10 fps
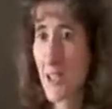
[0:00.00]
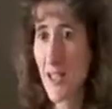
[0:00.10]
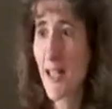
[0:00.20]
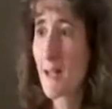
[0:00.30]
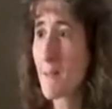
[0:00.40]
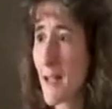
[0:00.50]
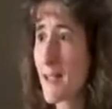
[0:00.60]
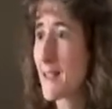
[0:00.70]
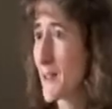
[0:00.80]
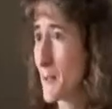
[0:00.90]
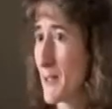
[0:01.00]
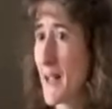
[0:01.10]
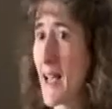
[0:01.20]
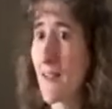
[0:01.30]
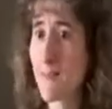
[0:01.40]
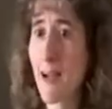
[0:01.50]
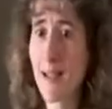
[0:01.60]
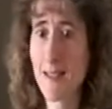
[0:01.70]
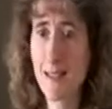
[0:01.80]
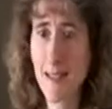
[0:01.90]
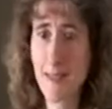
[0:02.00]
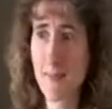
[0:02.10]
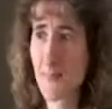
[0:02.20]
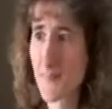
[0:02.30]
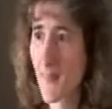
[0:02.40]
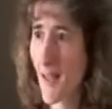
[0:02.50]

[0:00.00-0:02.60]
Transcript: She had made it the 3.5 miles in.